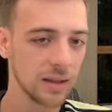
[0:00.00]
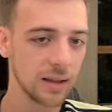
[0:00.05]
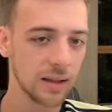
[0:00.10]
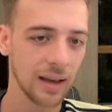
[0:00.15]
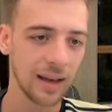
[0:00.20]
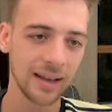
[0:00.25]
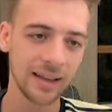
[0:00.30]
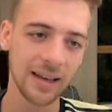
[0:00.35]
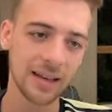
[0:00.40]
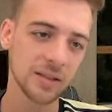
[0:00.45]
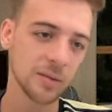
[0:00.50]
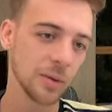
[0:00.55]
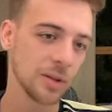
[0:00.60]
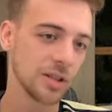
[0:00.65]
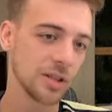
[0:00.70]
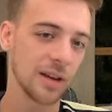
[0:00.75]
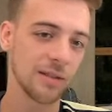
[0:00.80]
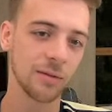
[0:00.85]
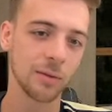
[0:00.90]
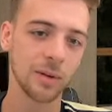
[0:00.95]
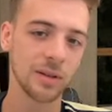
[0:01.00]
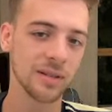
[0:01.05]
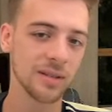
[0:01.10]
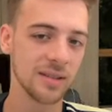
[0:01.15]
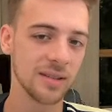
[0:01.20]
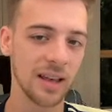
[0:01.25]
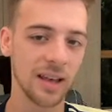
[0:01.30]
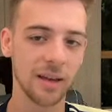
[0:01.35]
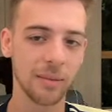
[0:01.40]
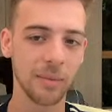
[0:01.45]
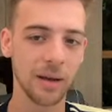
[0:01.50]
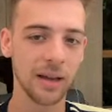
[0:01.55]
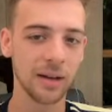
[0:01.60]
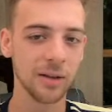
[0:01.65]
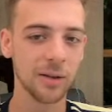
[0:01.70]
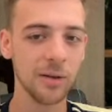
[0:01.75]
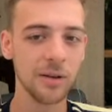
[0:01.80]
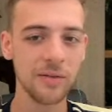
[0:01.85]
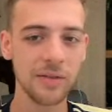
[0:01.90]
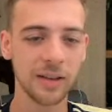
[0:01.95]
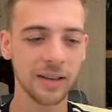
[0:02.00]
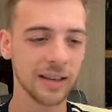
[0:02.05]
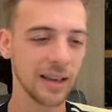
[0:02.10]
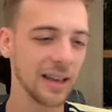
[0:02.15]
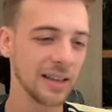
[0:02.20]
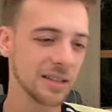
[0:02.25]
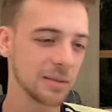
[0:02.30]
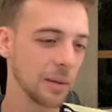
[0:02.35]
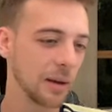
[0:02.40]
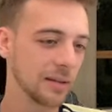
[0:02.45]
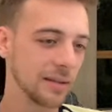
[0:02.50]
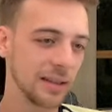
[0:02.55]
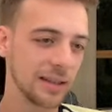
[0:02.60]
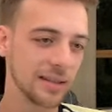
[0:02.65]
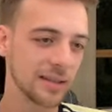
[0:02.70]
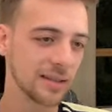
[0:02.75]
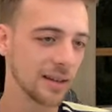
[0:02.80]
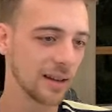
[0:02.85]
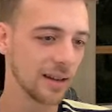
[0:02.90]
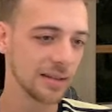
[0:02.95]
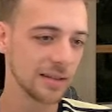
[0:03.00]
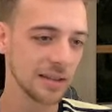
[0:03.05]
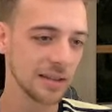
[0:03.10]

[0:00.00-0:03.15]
I guess whichever one's there, man. Who even cares about these guys